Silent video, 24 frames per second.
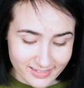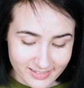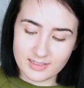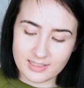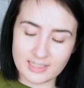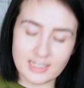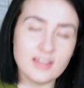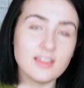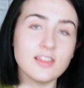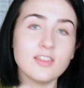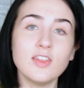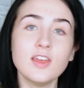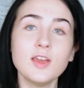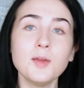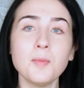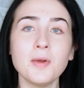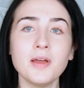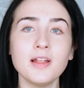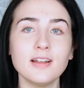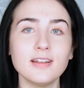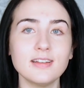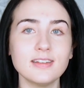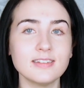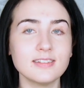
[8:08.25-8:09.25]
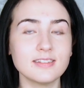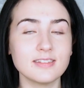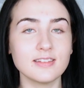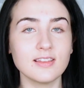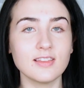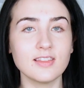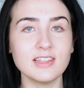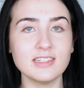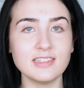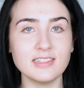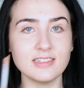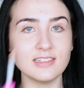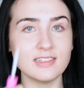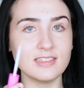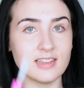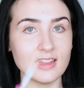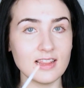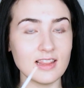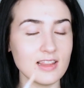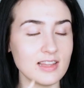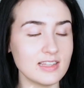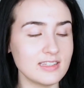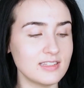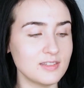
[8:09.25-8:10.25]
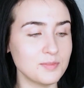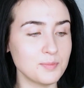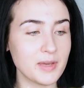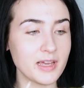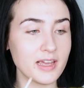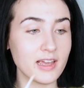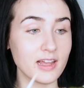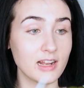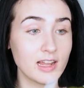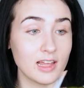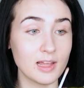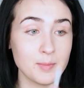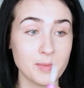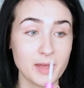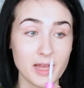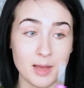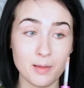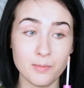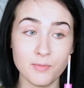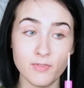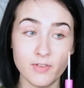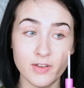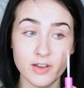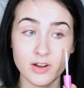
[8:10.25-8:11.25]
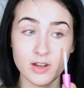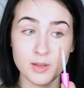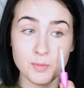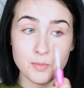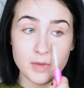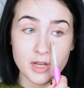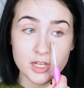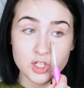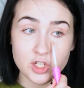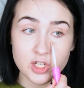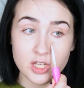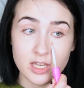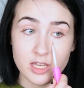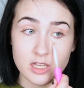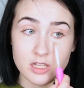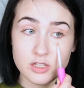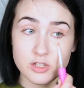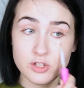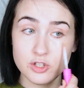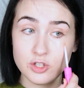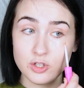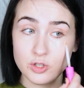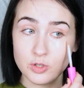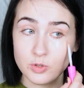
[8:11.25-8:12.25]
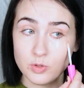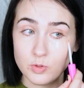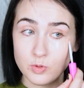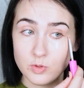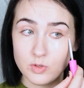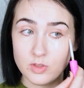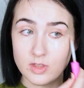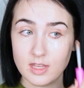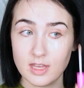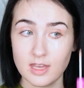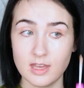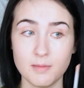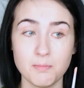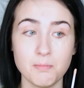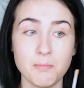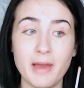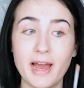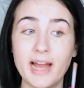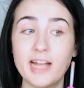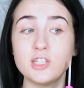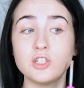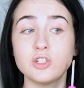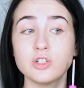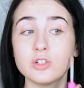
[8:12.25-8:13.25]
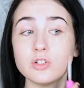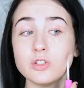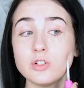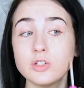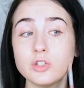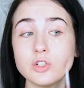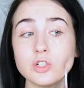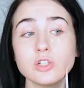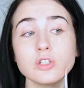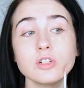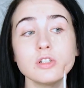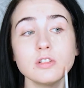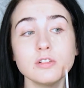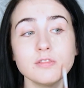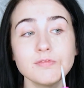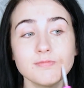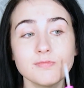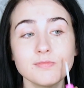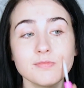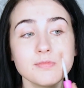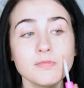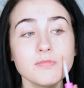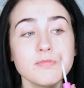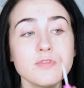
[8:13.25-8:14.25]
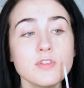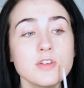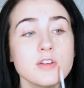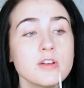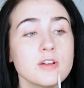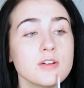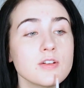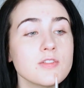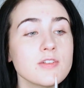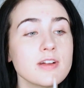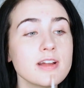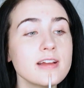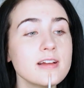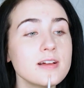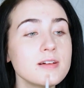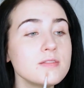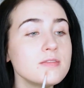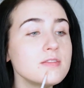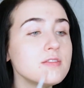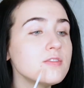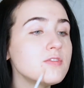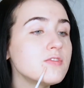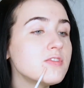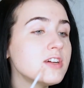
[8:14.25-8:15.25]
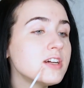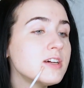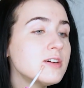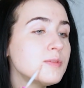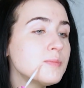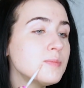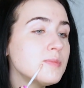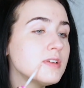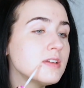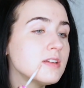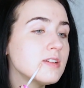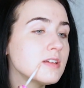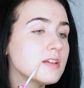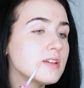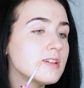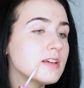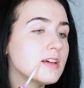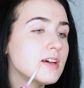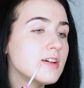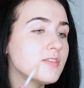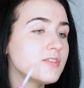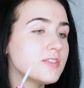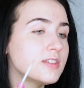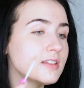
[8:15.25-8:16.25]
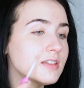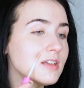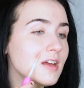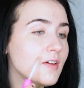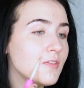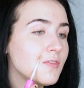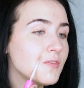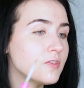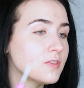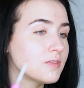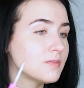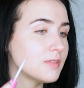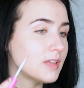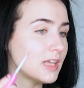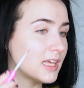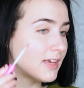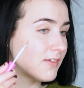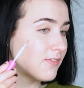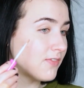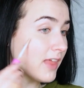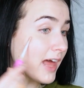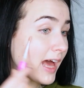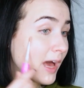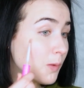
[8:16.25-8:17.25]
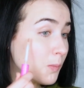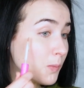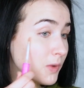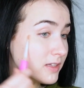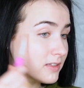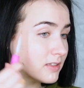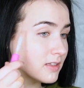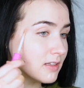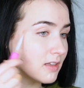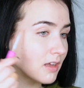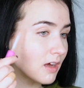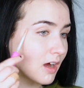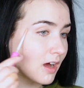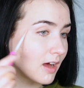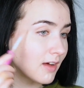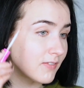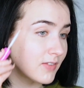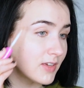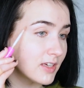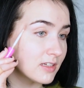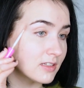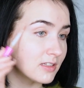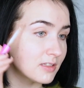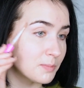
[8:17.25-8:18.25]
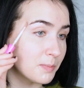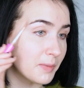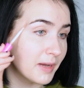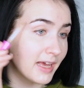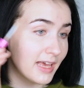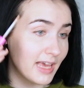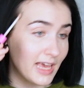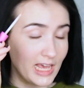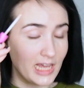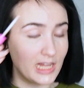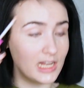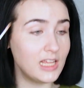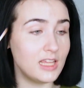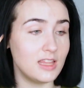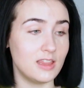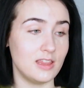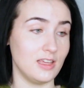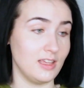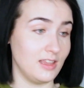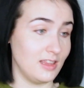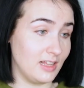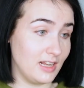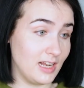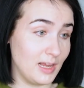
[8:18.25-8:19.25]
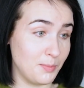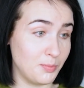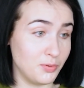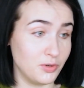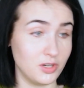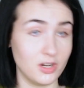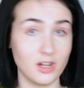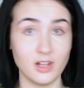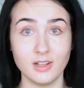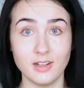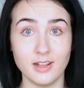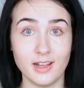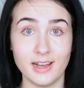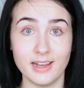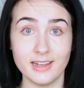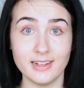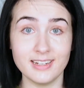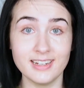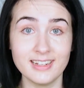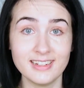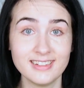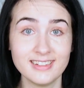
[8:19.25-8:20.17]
See, the thing about it is, this is my kind of anime. I'm very much into the magical girl realm of stuff. If that wasn't obvious by anything that I put online.